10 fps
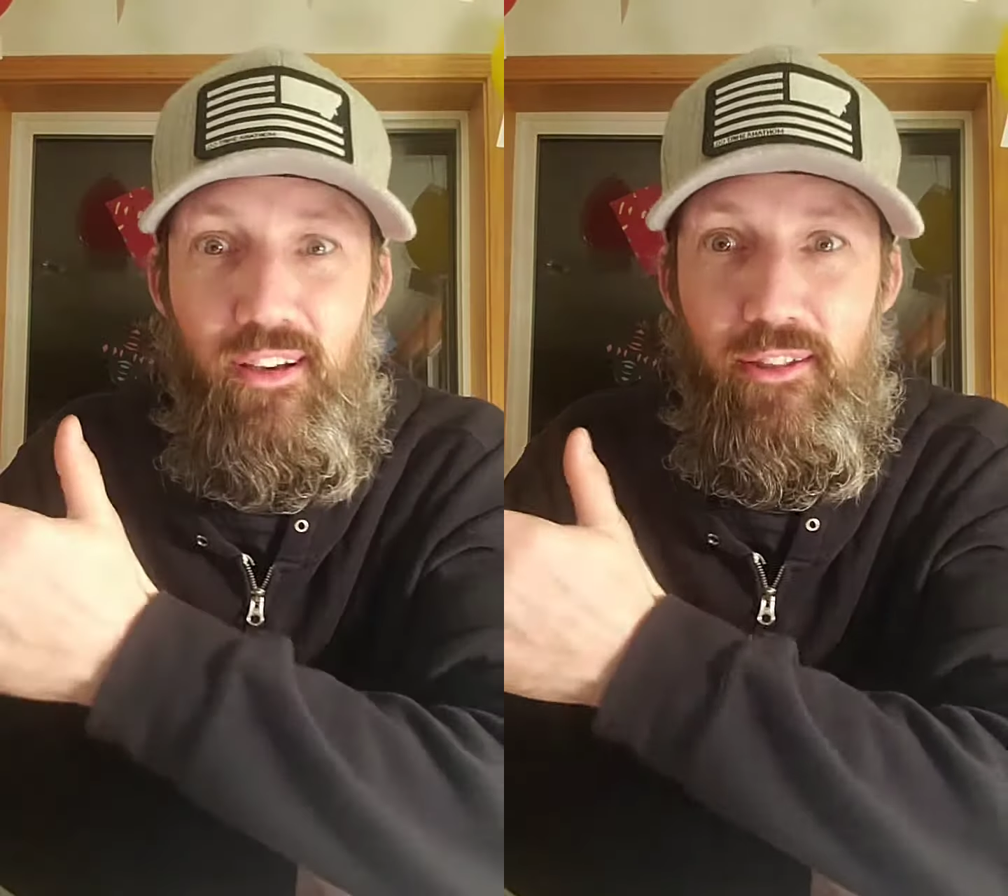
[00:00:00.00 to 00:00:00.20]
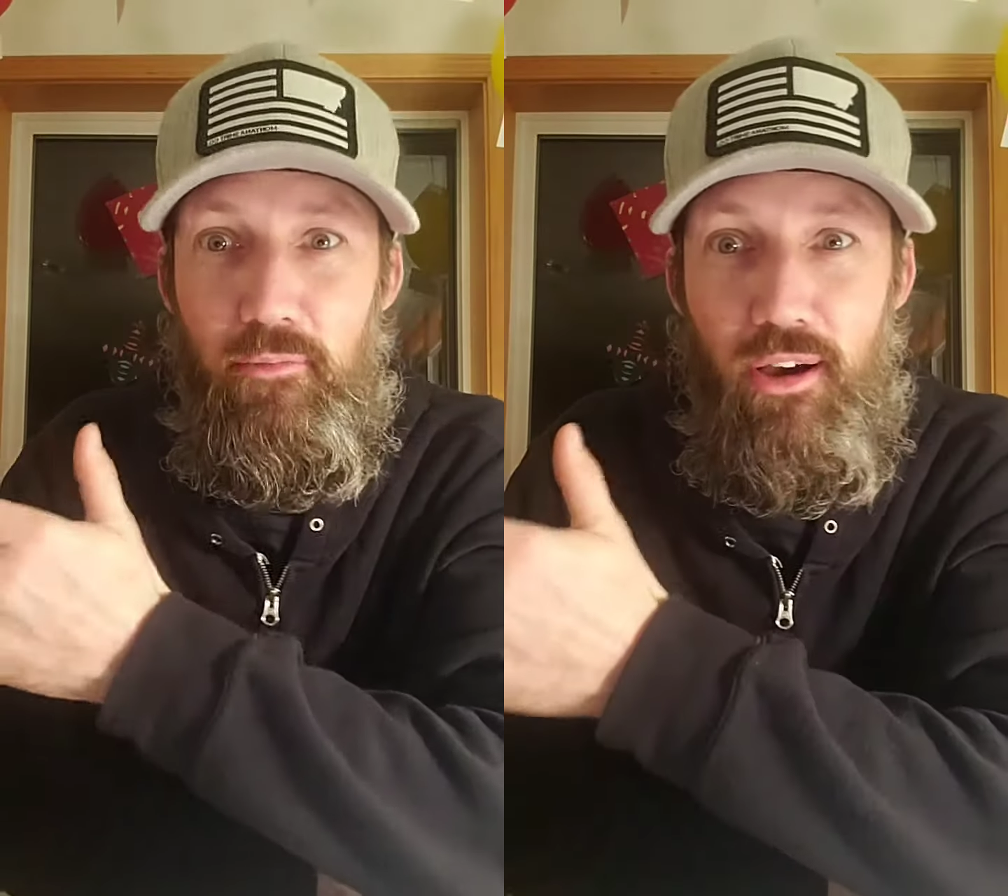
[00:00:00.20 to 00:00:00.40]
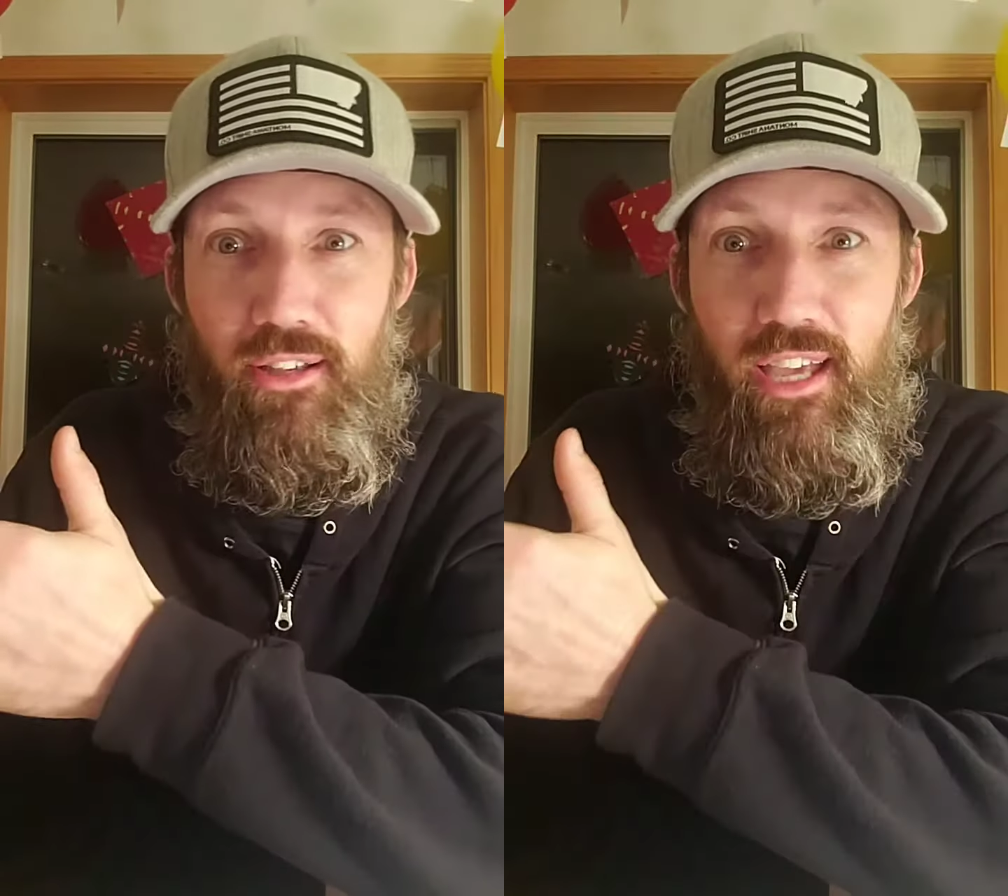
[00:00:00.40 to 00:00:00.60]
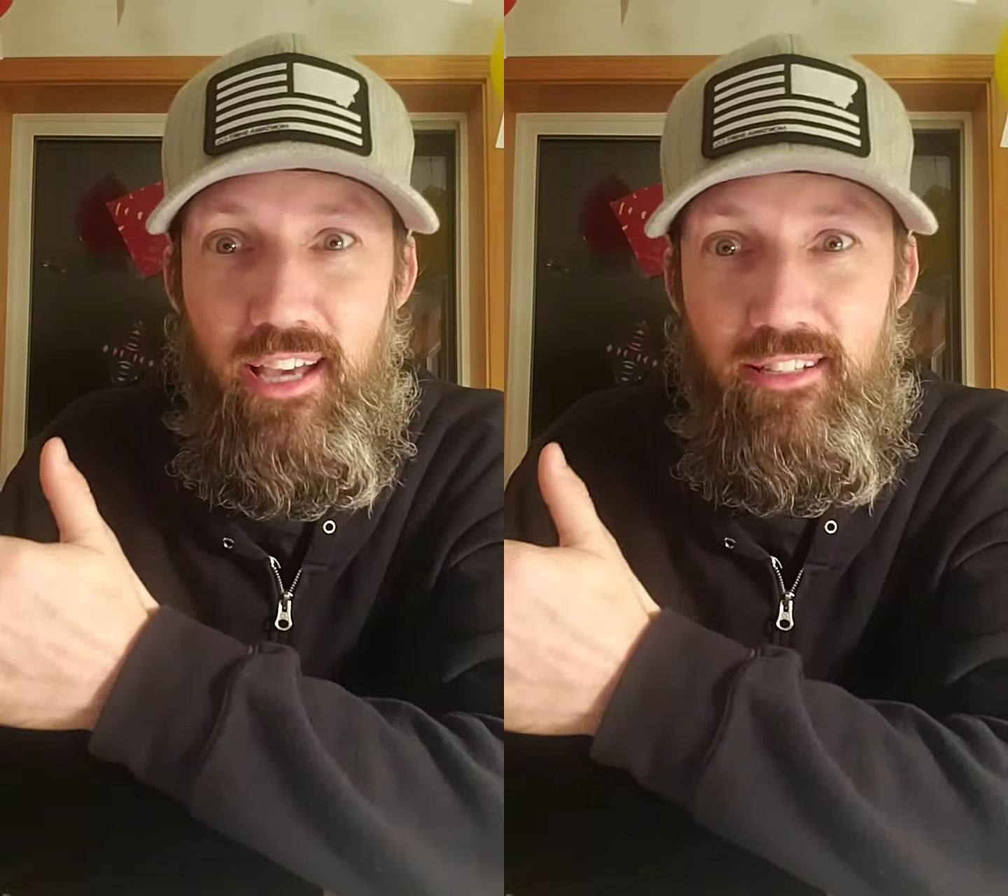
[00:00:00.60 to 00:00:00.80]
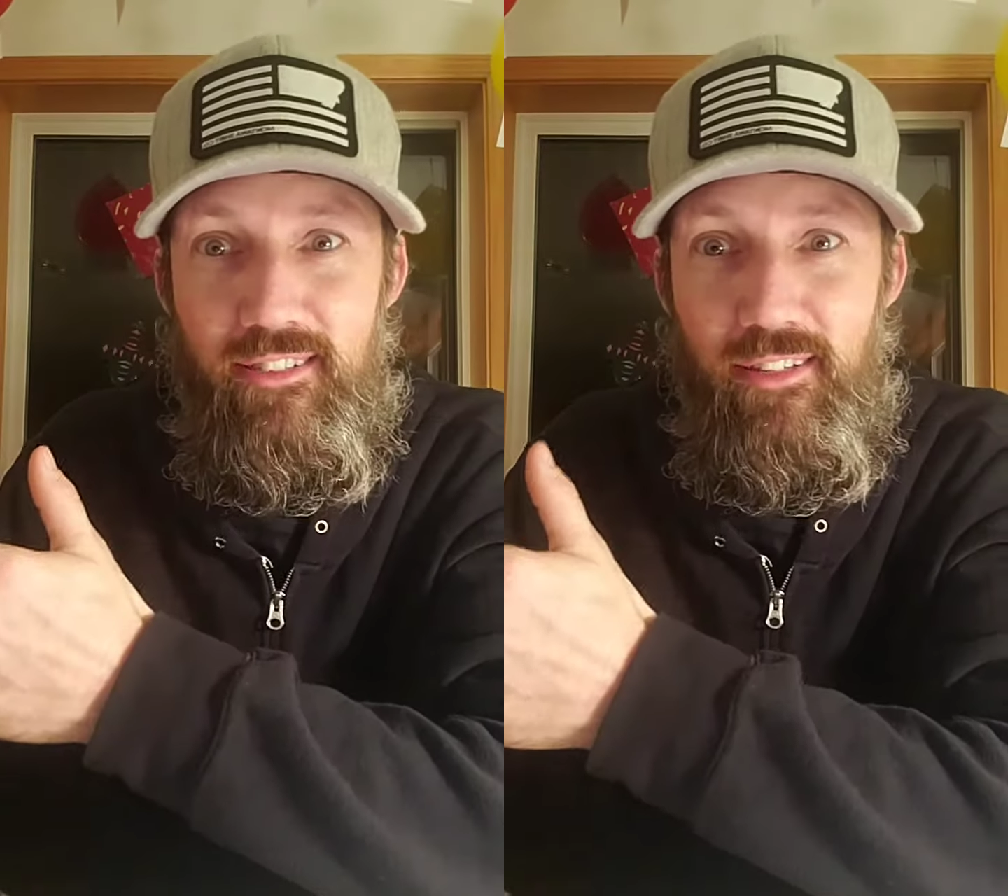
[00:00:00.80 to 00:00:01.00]
on the
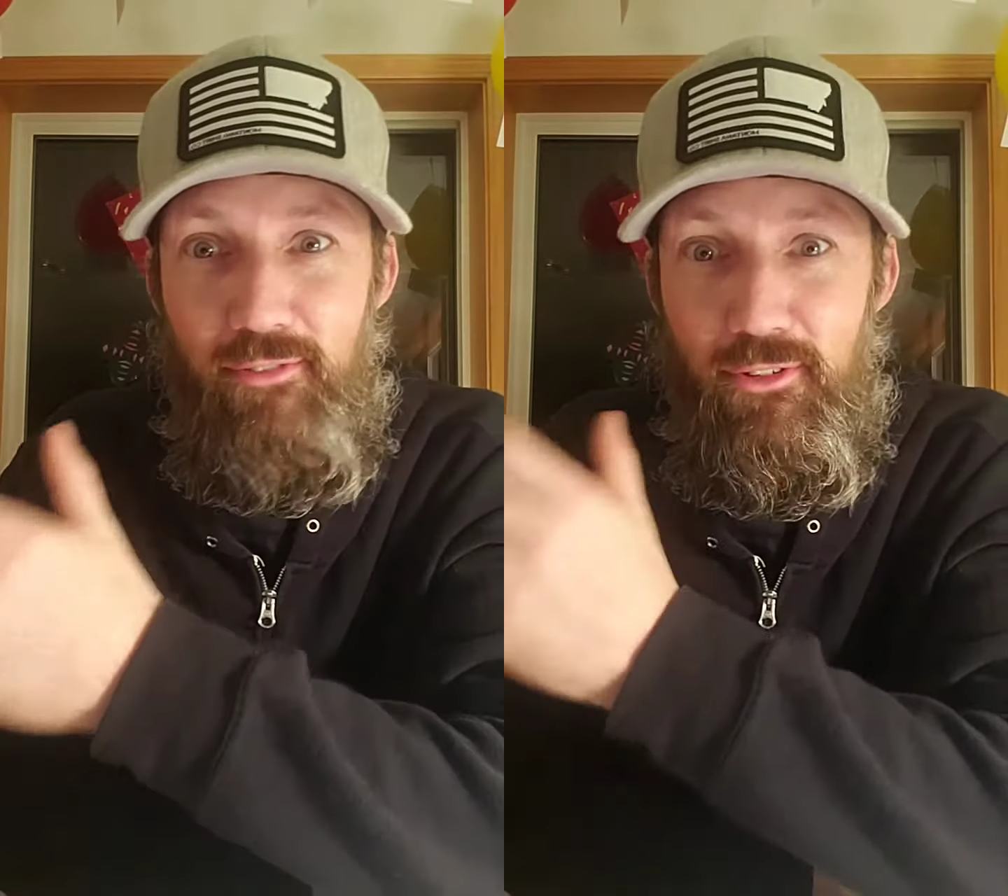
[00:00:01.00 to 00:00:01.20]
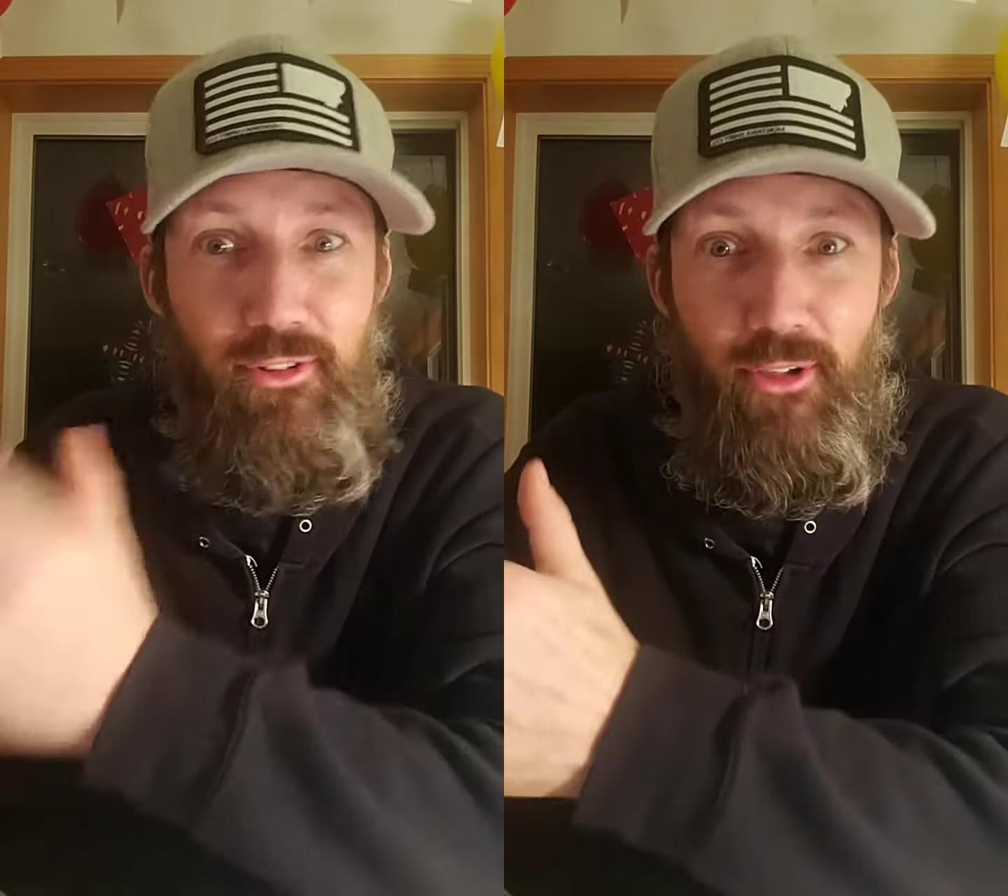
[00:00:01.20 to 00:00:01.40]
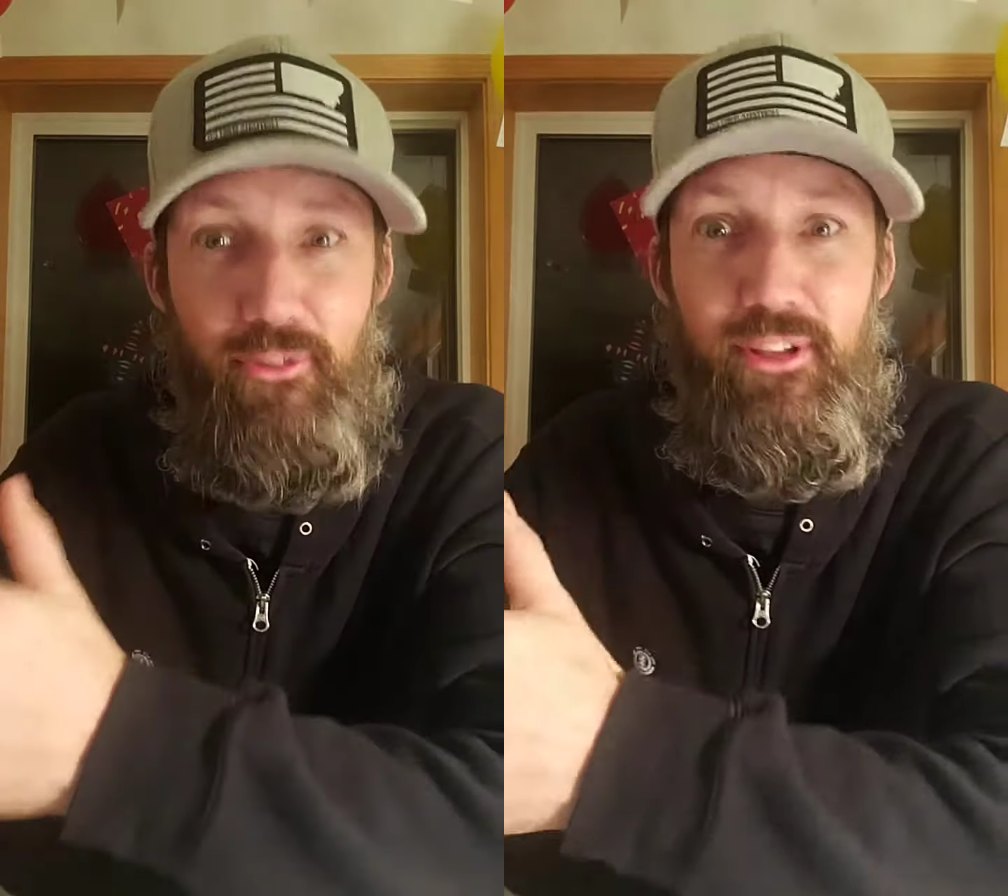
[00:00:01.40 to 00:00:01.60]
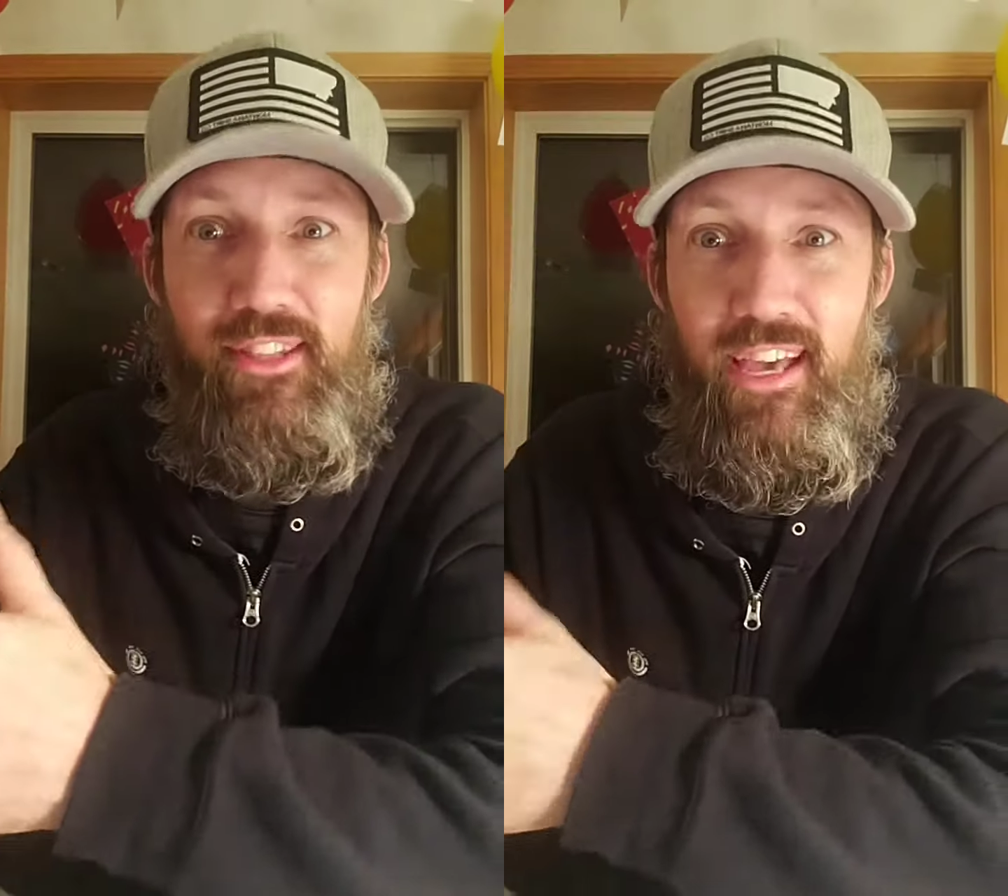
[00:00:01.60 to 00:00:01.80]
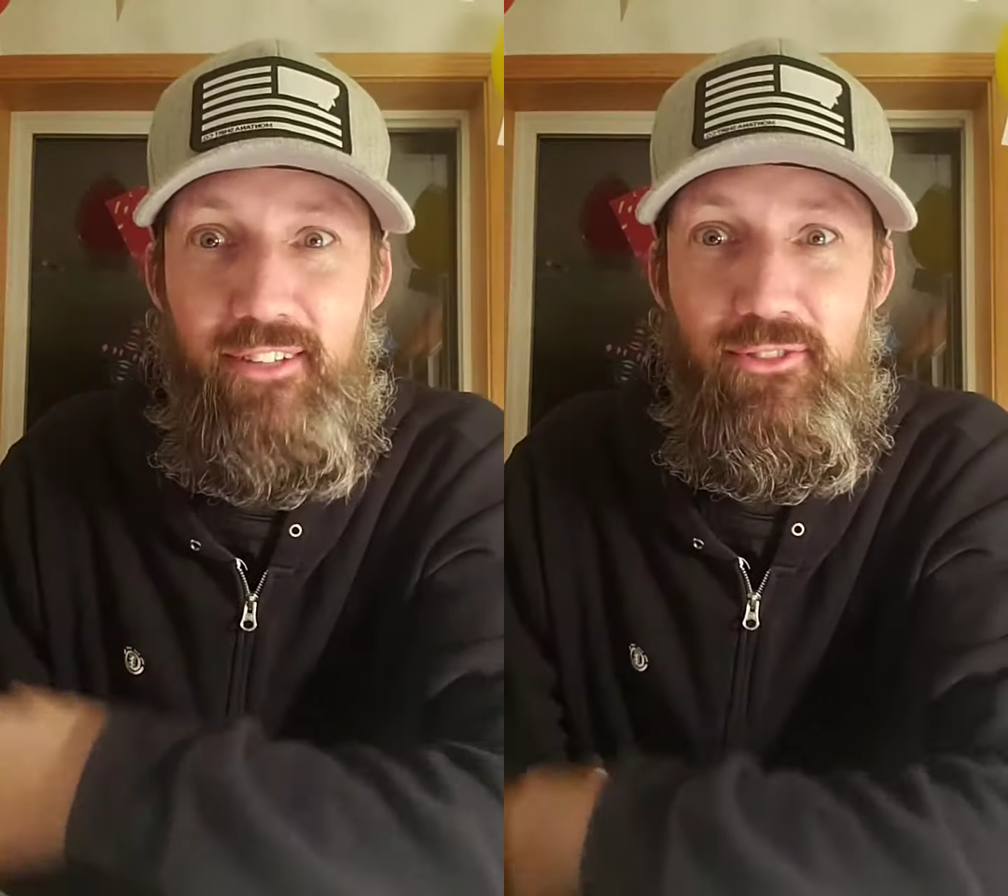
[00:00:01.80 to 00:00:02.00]
podcast if you can
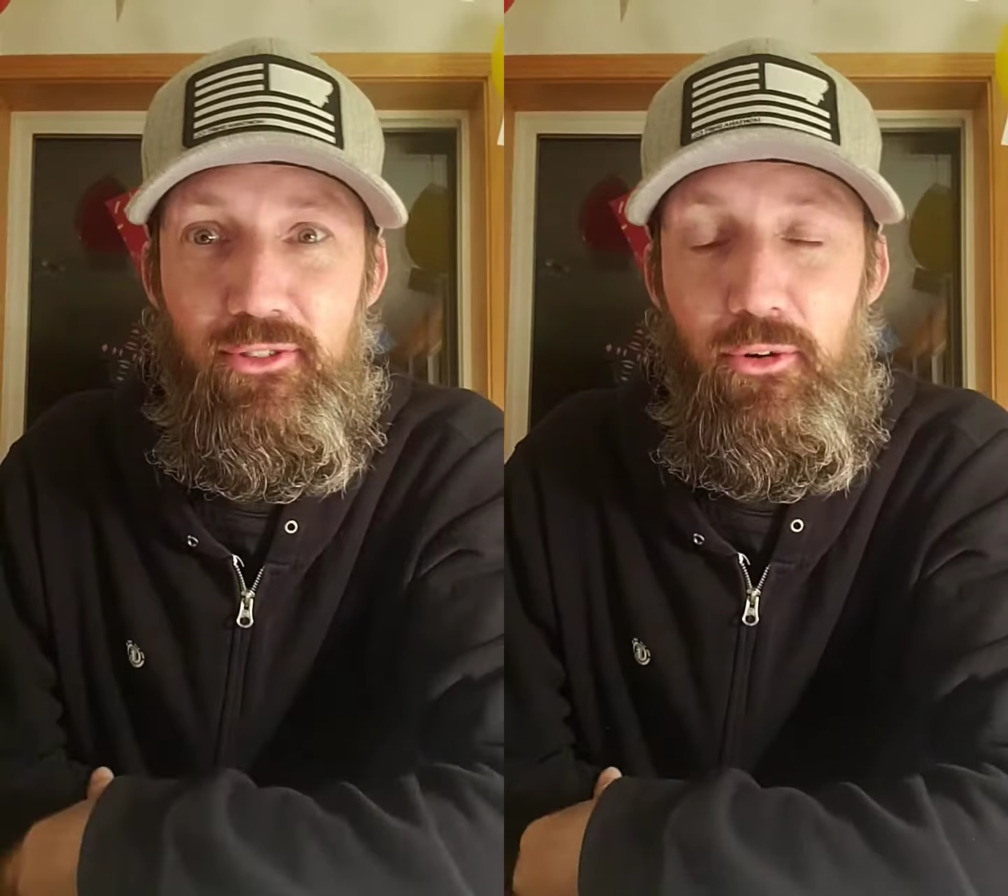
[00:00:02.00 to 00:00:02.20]
tolerate that.